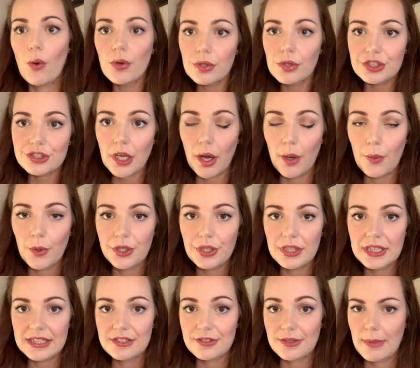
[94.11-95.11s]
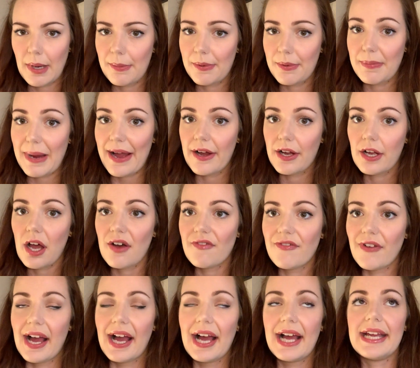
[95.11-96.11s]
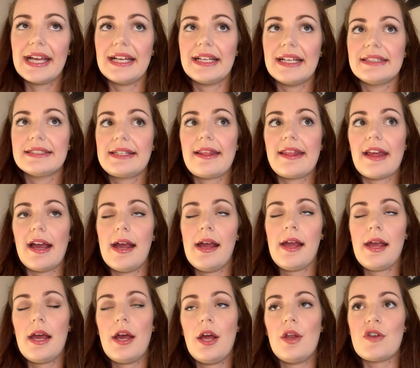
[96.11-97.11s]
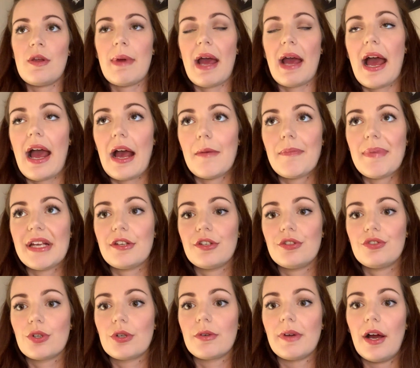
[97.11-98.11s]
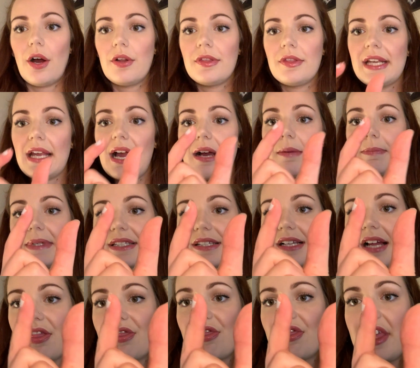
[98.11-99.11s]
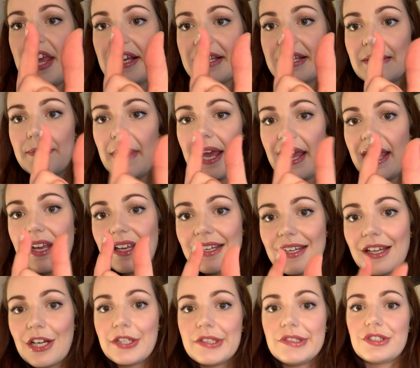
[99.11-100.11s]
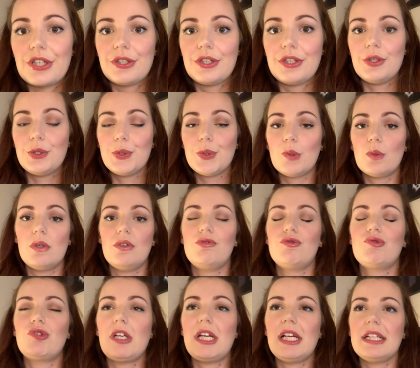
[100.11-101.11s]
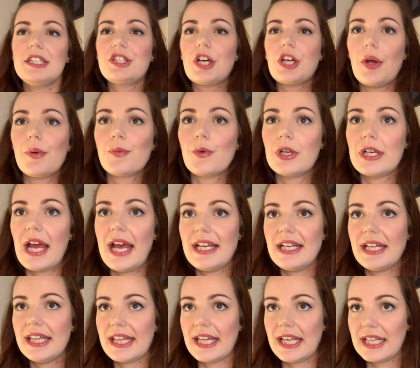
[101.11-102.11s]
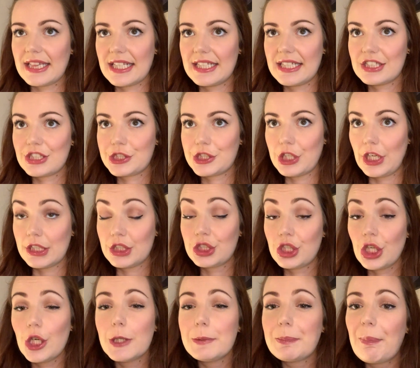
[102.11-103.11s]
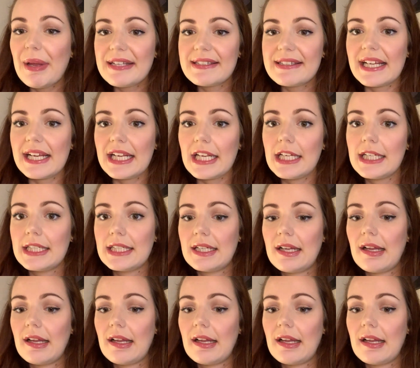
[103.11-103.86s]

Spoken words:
Also, what you need to remember about a cover is that no matter how big you draw it, on the app it's like this big. So you really don't want anything that's like too busy.